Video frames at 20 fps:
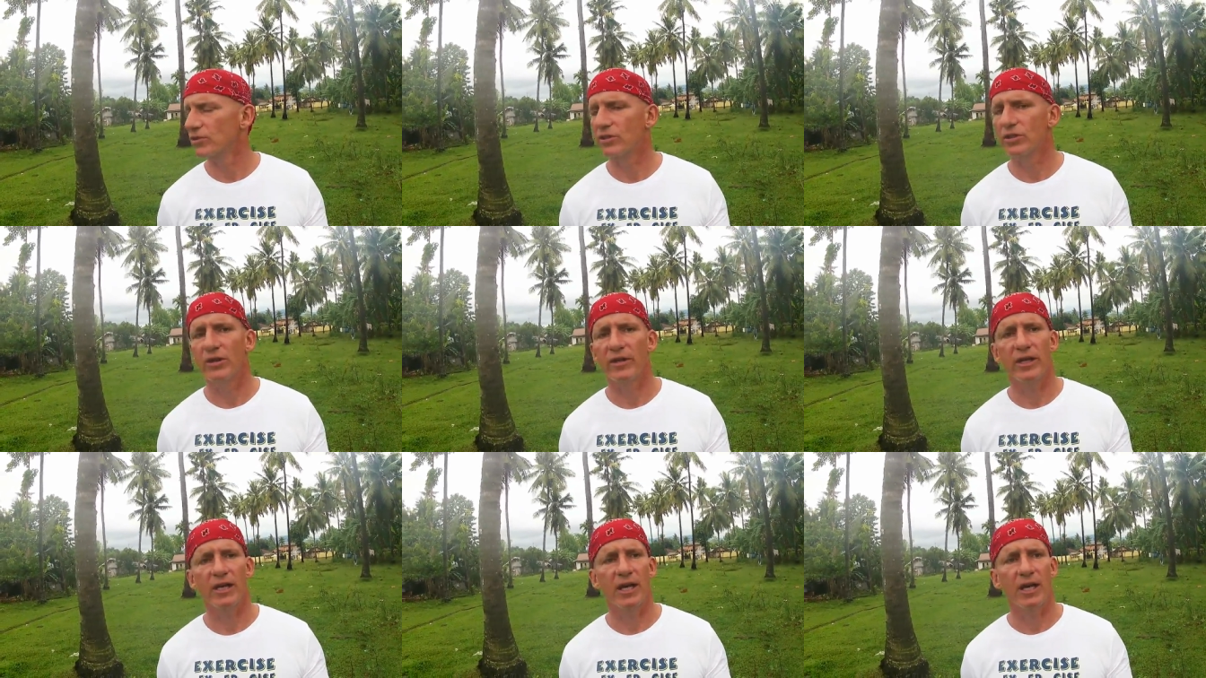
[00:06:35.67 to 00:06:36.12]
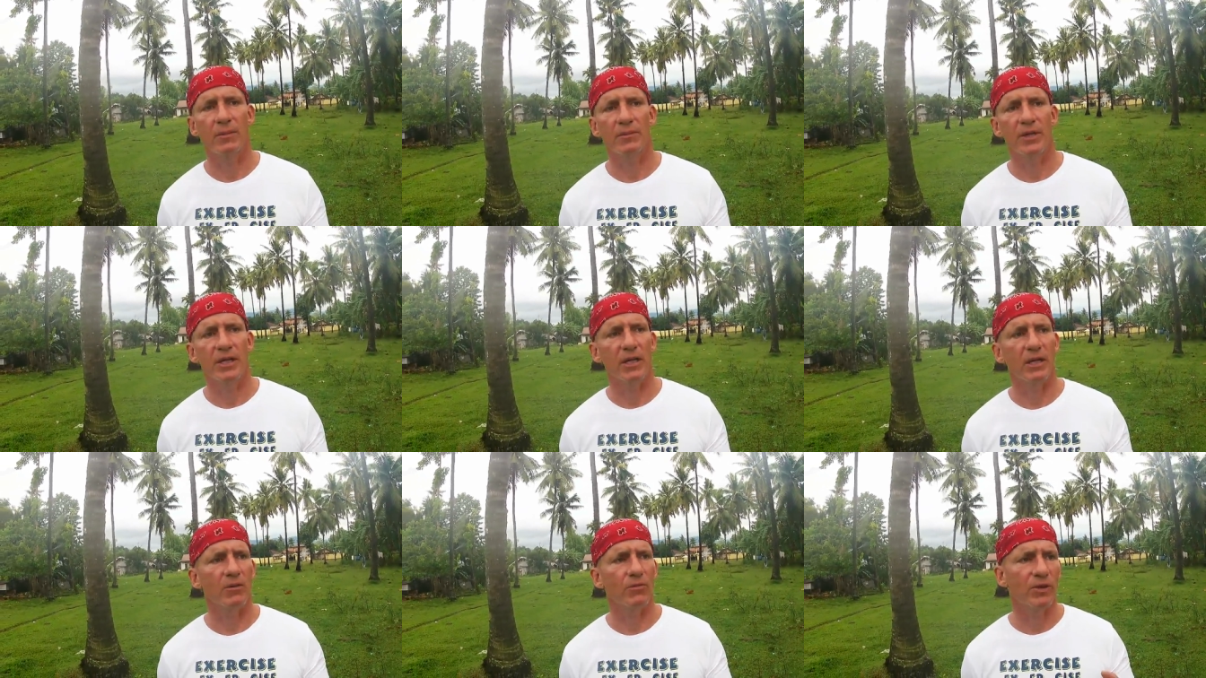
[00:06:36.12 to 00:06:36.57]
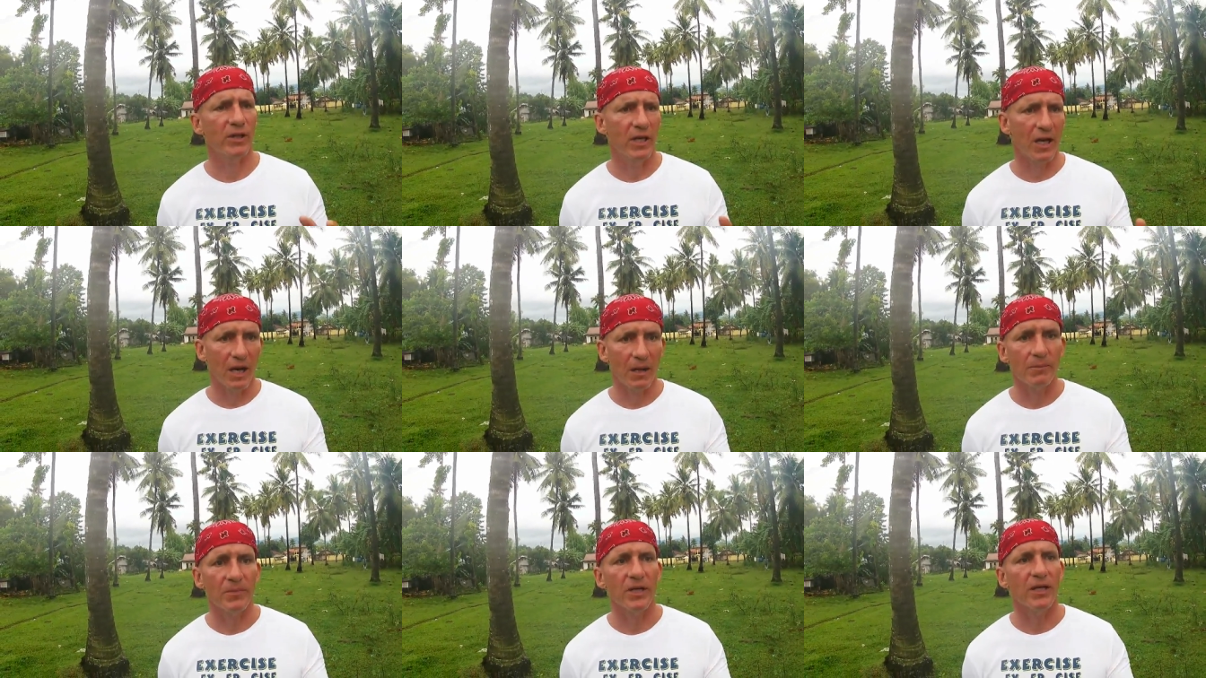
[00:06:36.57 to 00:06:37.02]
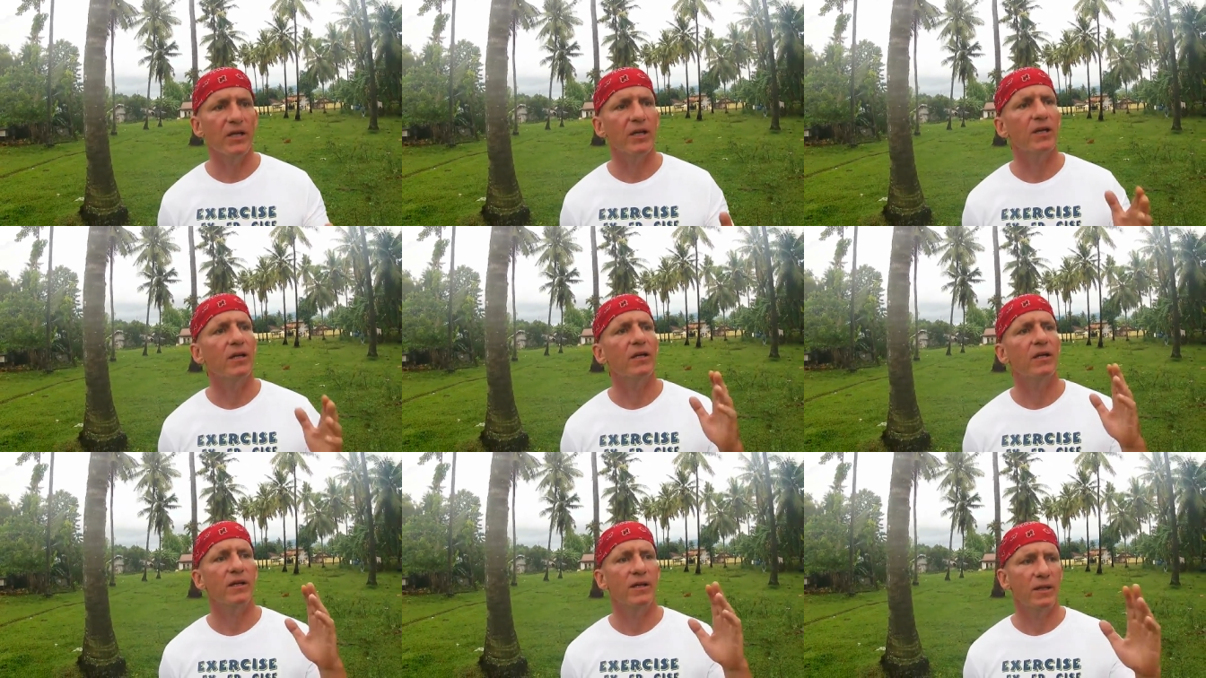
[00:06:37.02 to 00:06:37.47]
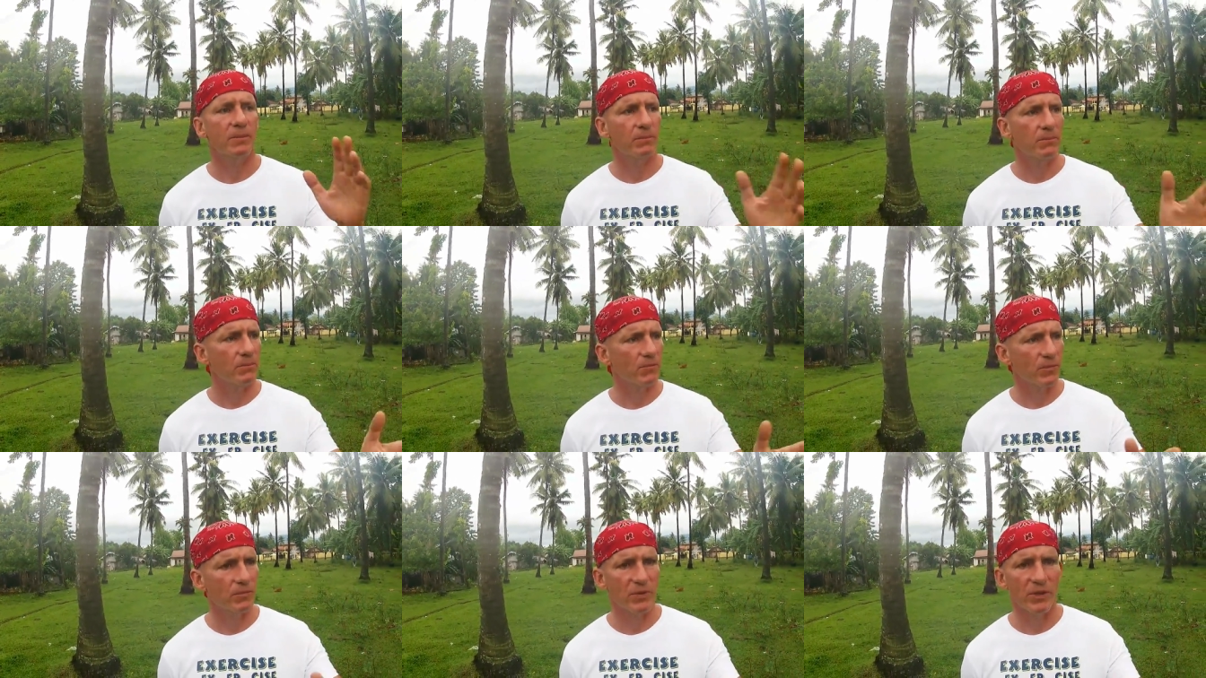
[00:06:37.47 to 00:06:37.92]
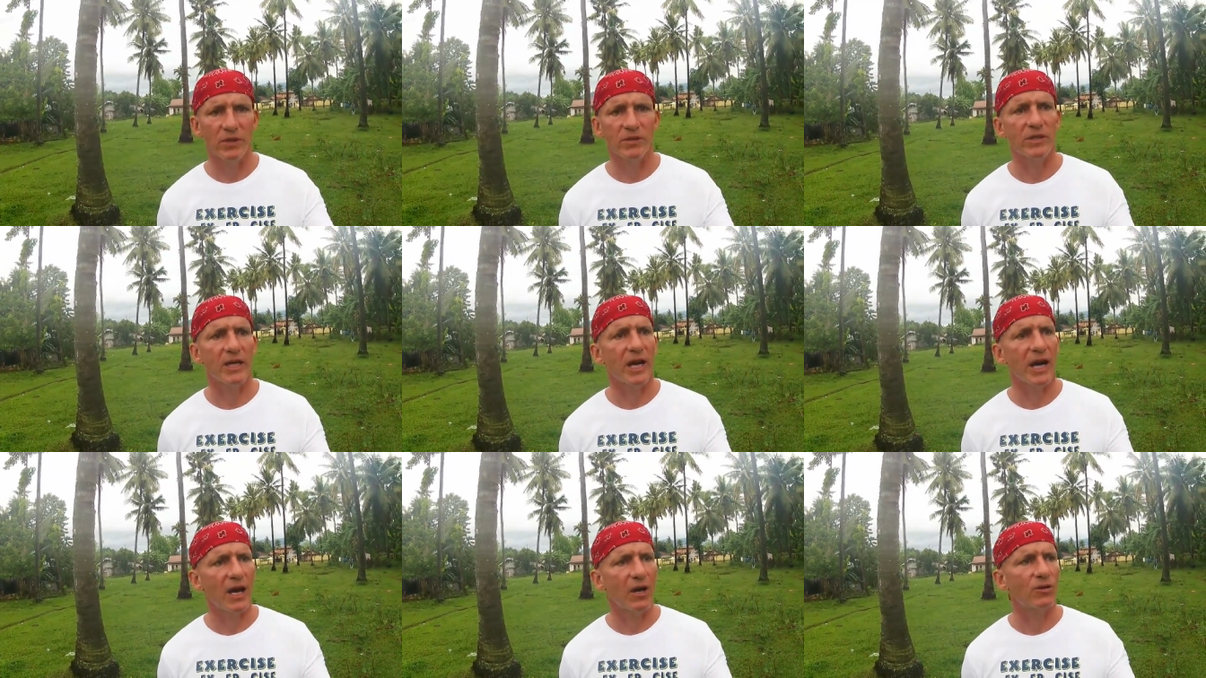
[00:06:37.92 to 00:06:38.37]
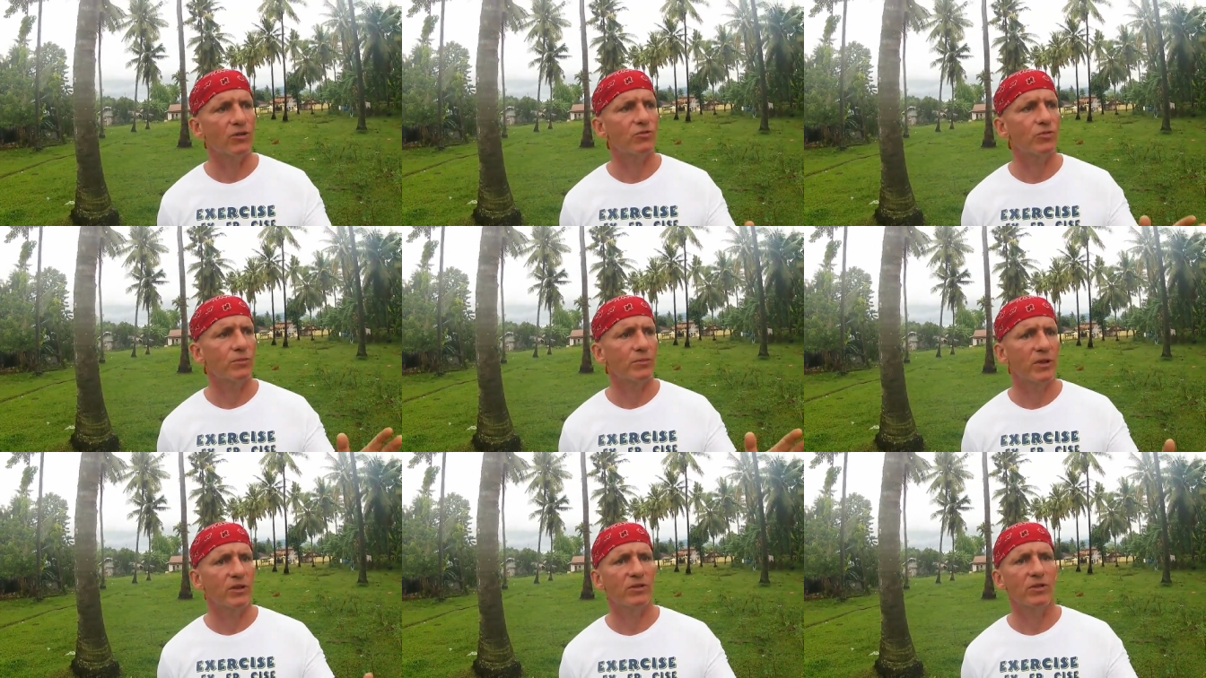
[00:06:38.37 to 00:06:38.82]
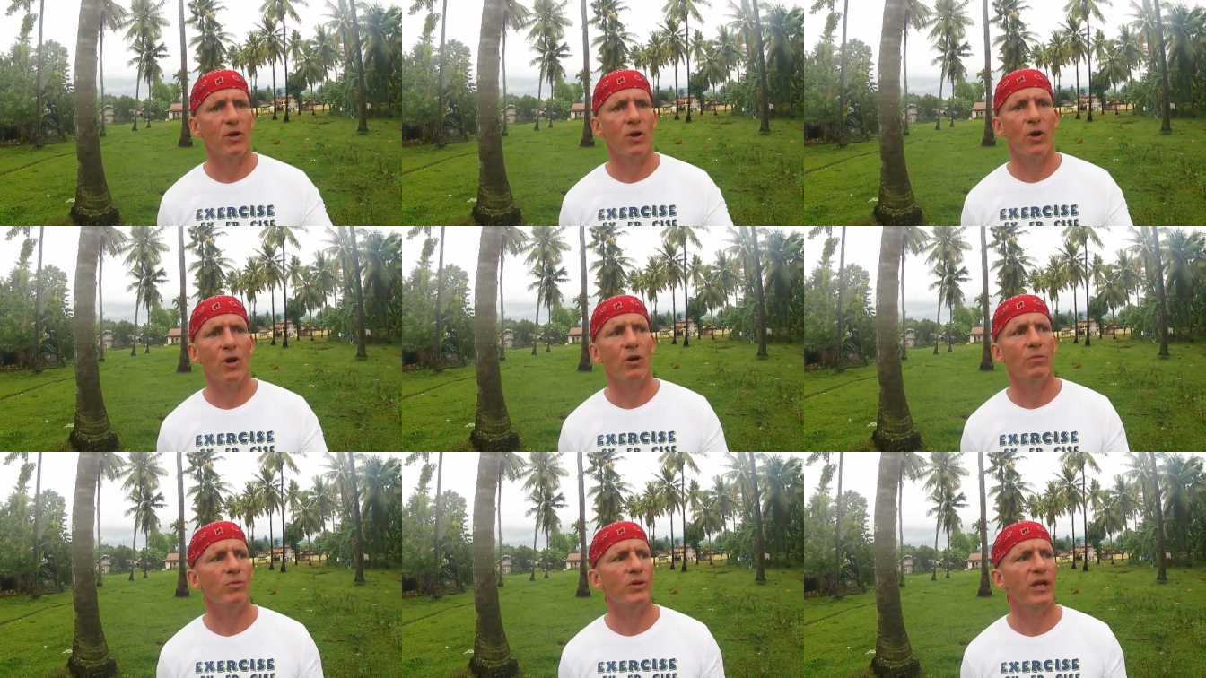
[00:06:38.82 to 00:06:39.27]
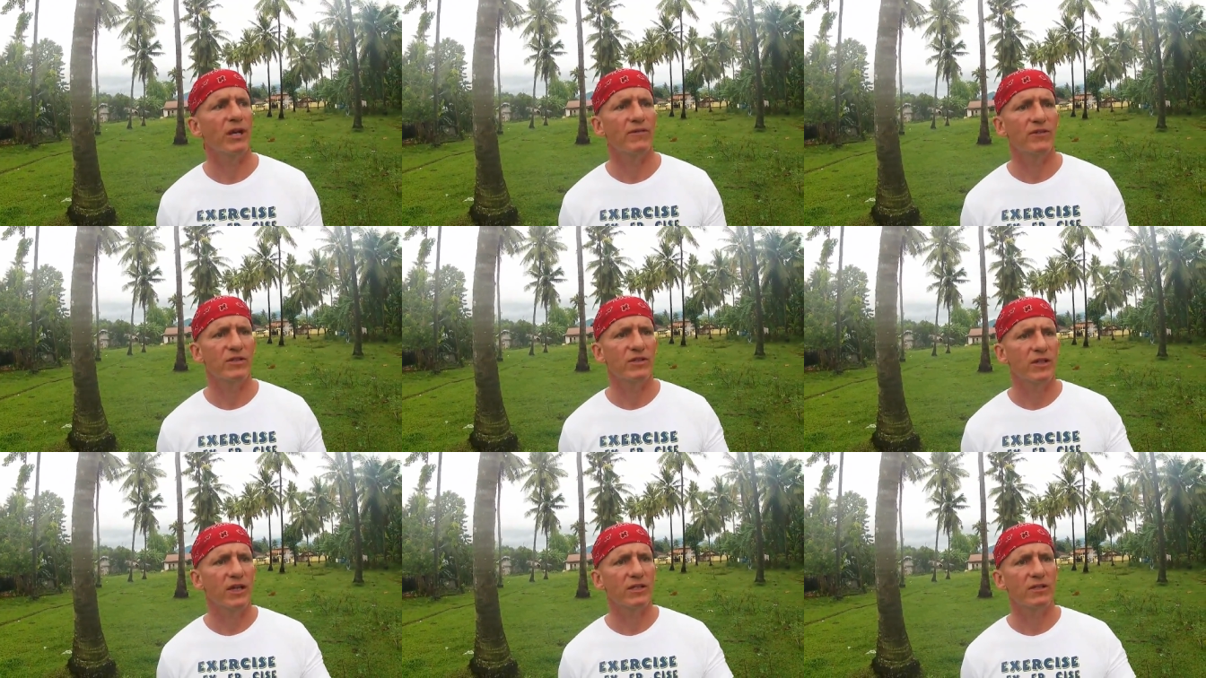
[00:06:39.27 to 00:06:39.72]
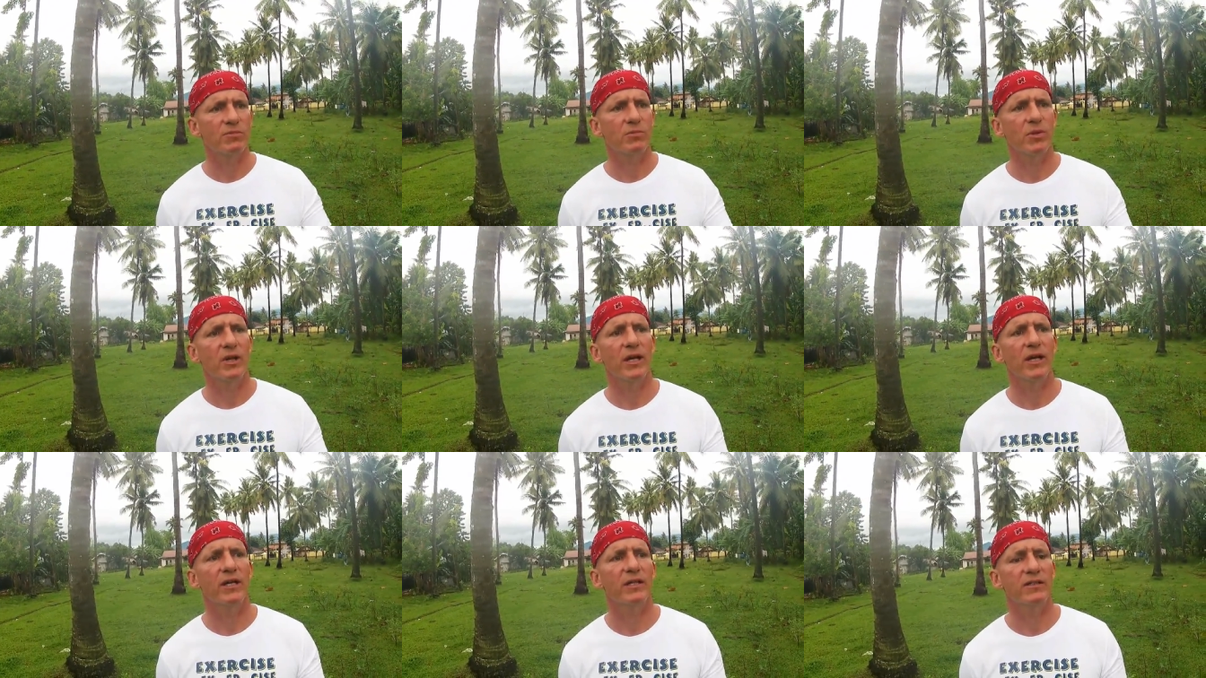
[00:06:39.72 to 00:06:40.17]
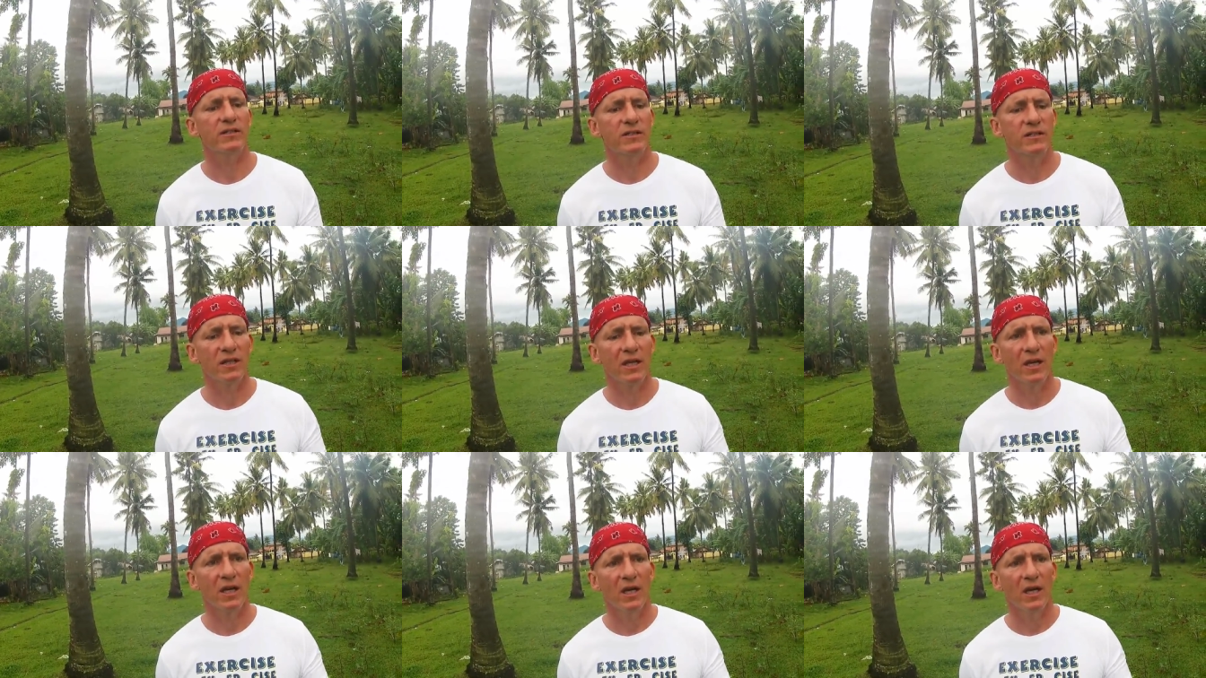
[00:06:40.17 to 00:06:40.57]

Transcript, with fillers: You know, they come here, we come here, they, we build a house, we build a home, we have this nice place,